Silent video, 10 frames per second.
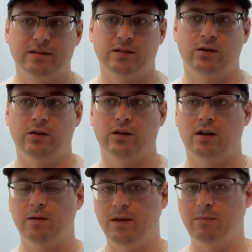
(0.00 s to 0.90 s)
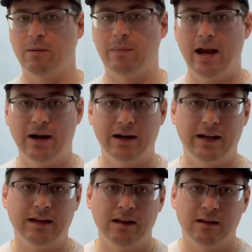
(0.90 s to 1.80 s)
So you're going to be
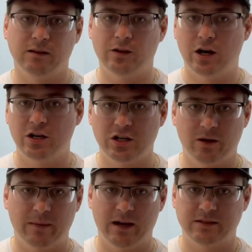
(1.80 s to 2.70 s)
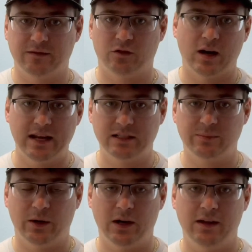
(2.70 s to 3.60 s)
preparing larger amounts of grain
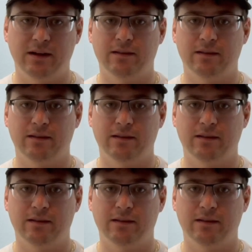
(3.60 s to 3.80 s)
spawn.